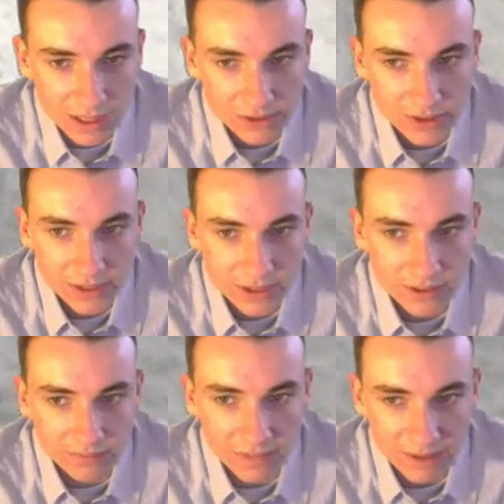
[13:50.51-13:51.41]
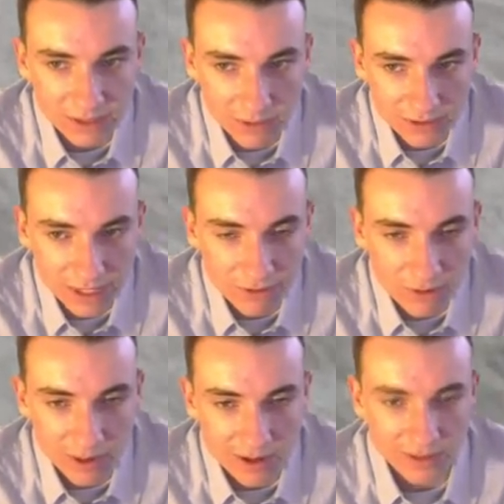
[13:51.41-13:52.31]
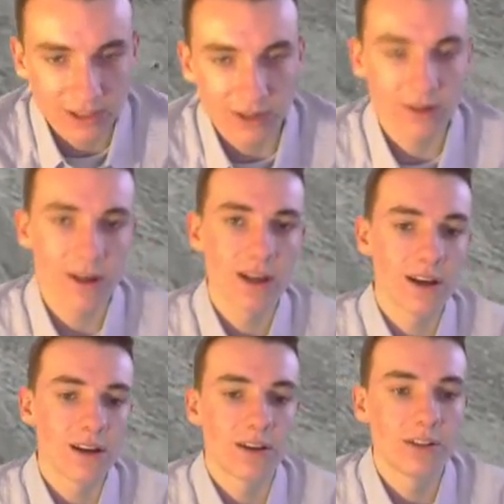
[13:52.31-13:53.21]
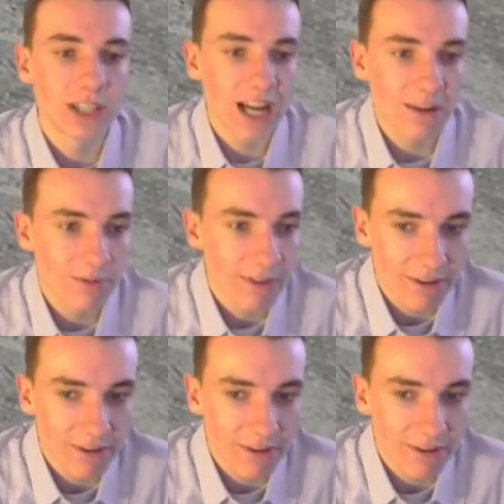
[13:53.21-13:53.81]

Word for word: So that's good. That's the most difficult part. So good job.